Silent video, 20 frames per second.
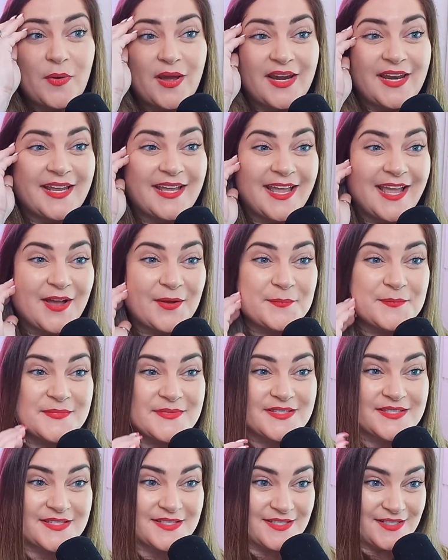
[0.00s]
when it
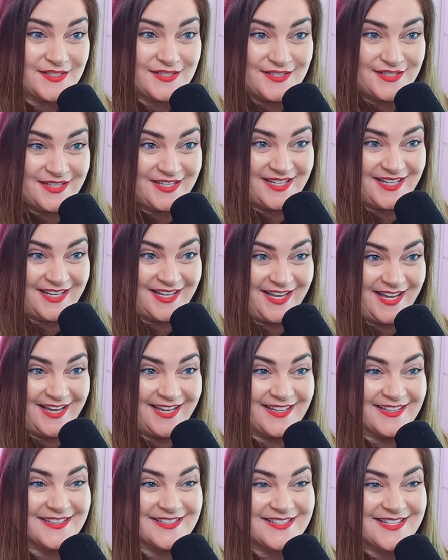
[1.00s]
comes to
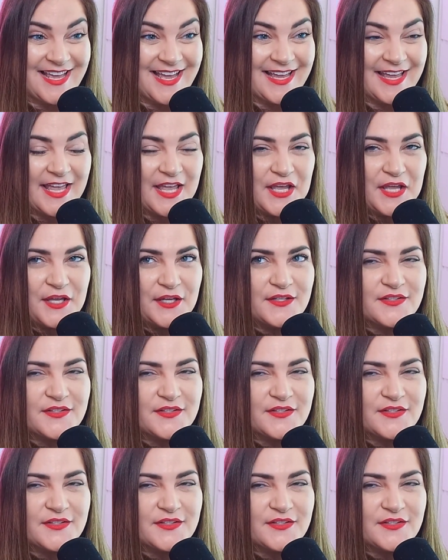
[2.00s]
kids, like